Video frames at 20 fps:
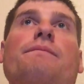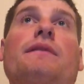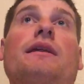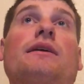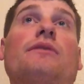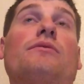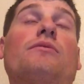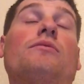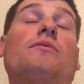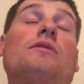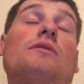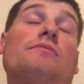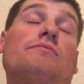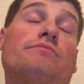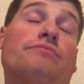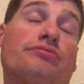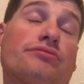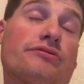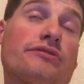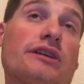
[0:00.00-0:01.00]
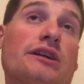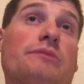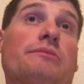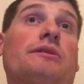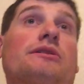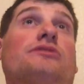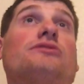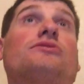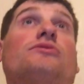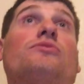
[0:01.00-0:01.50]
It pretty
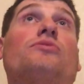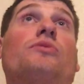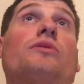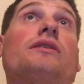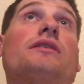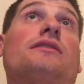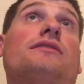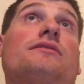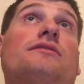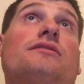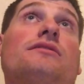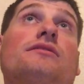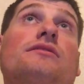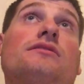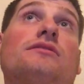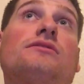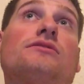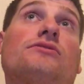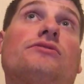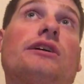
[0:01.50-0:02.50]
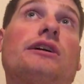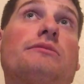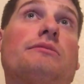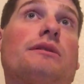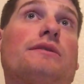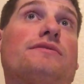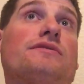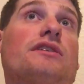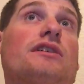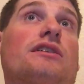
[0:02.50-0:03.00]
much was Grand
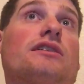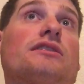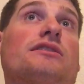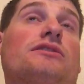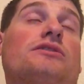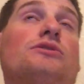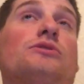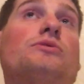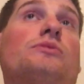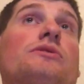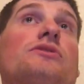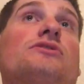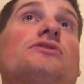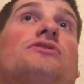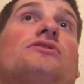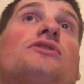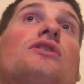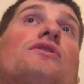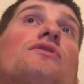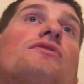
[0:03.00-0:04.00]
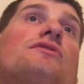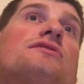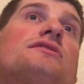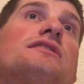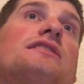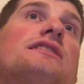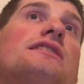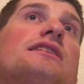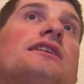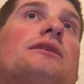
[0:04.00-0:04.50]
Moff Tarkin who was
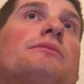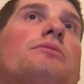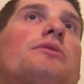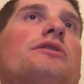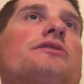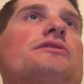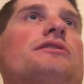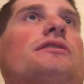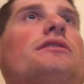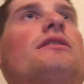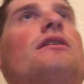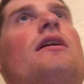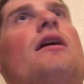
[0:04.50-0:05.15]
overseeing the operation.